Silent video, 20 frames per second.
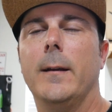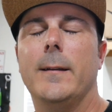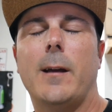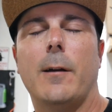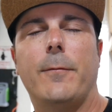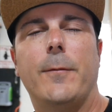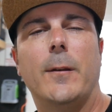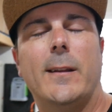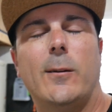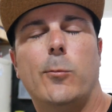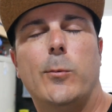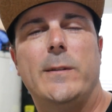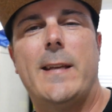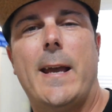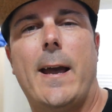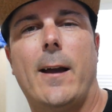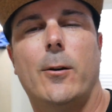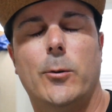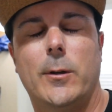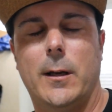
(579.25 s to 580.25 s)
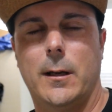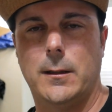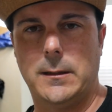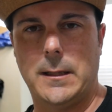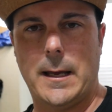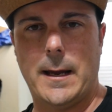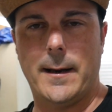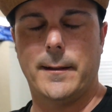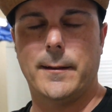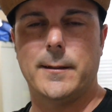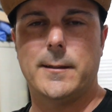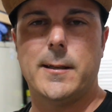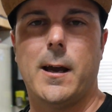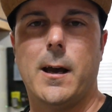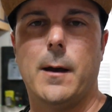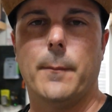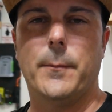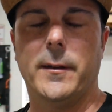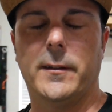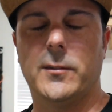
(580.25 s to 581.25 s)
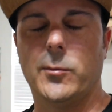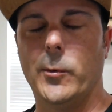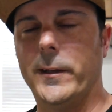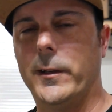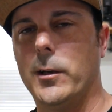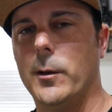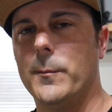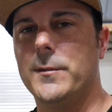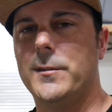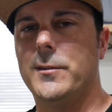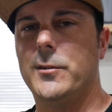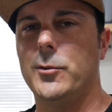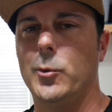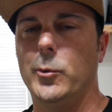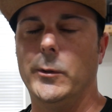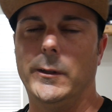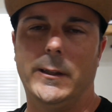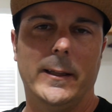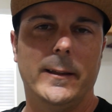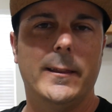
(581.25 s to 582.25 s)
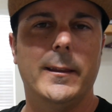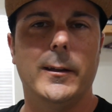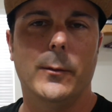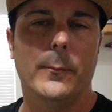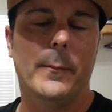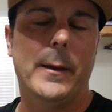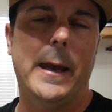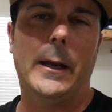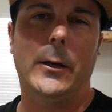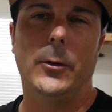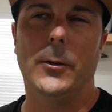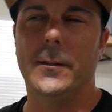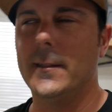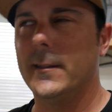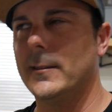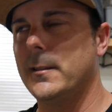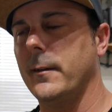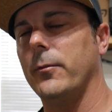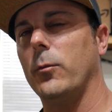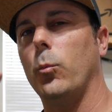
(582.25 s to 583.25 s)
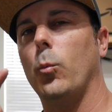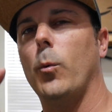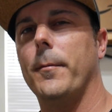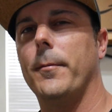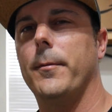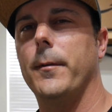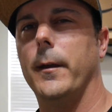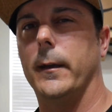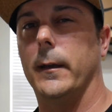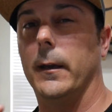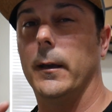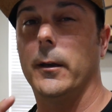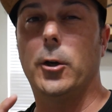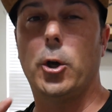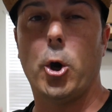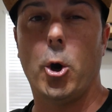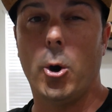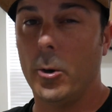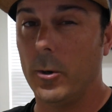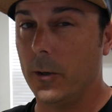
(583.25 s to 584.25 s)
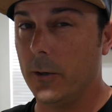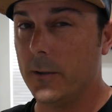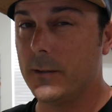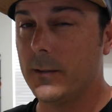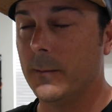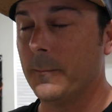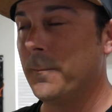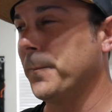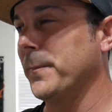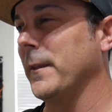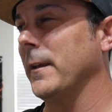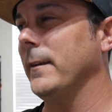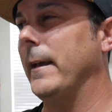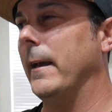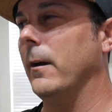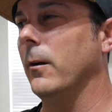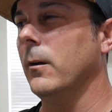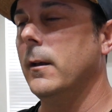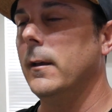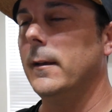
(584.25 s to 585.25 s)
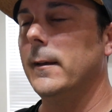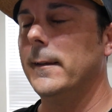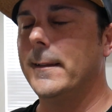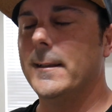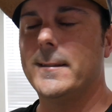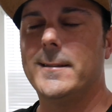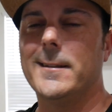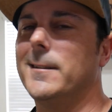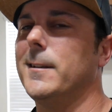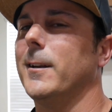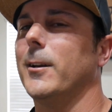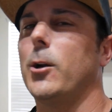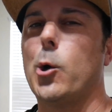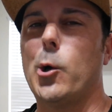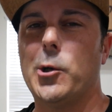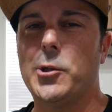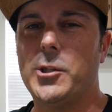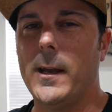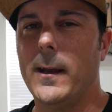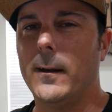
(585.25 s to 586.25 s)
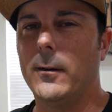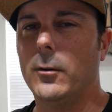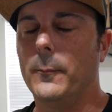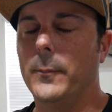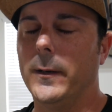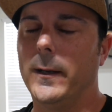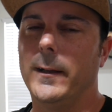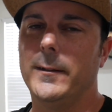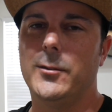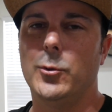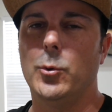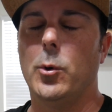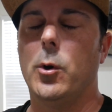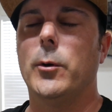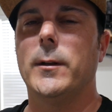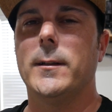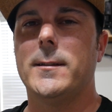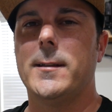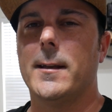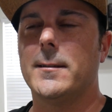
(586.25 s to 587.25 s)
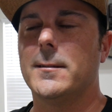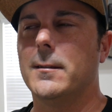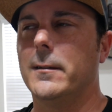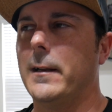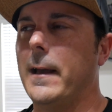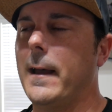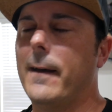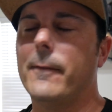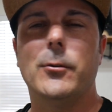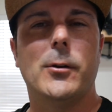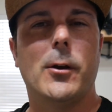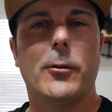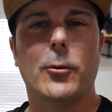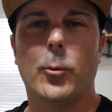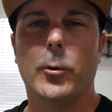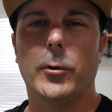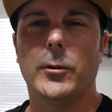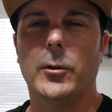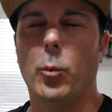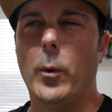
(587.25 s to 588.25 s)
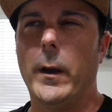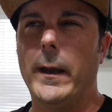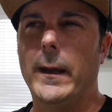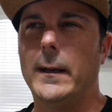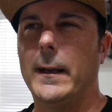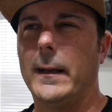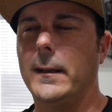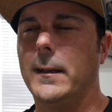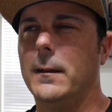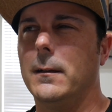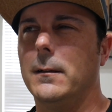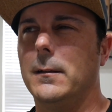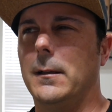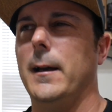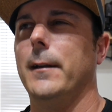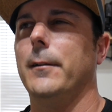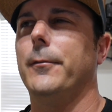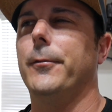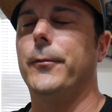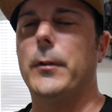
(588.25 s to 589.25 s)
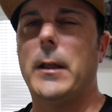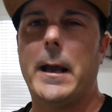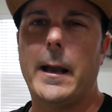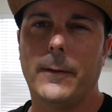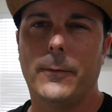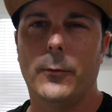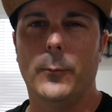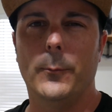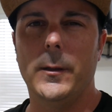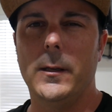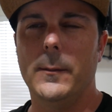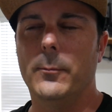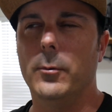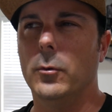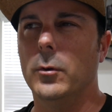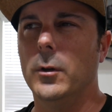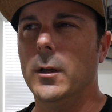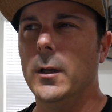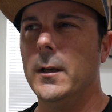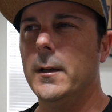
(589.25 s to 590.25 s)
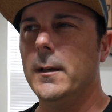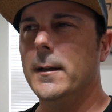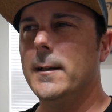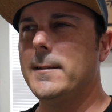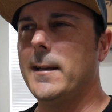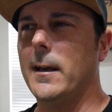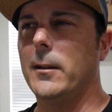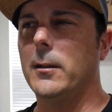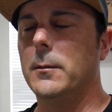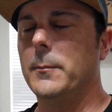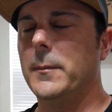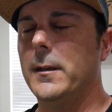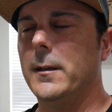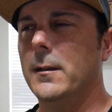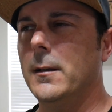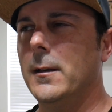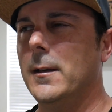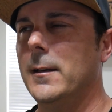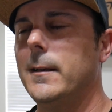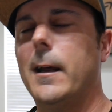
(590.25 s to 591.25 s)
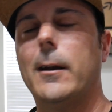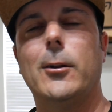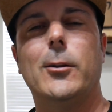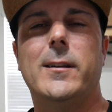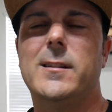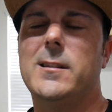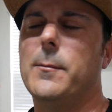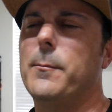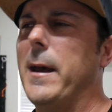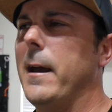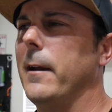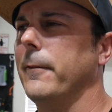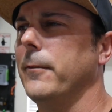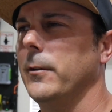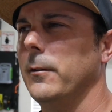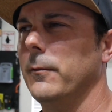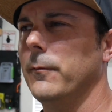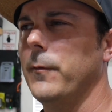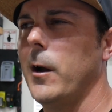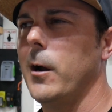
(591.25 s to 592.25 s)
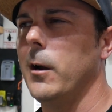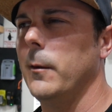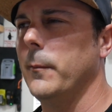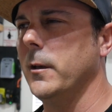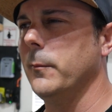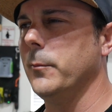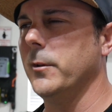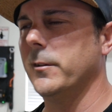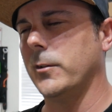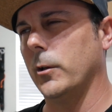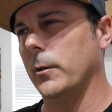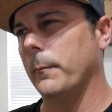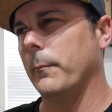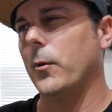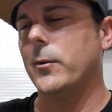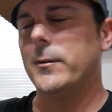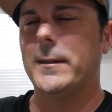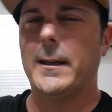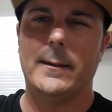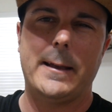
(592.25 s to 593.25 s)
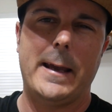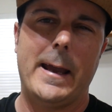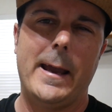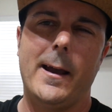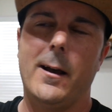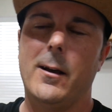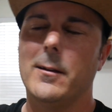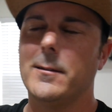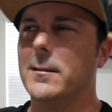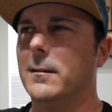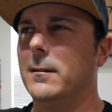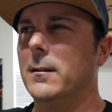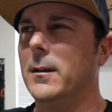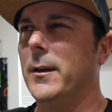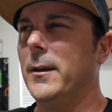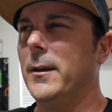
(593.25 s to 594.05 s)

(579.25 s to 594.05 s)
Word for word: Now, I feel like we tackled a lot of the topics when it comes to lithium batteries, except for one thing, cars. Now, this isn't a car channel, but I do own a Tesla and I have another one on the way, and I get a lot of flack from people telling me not only is it bad for the environment, but it's gonna burn down the house. And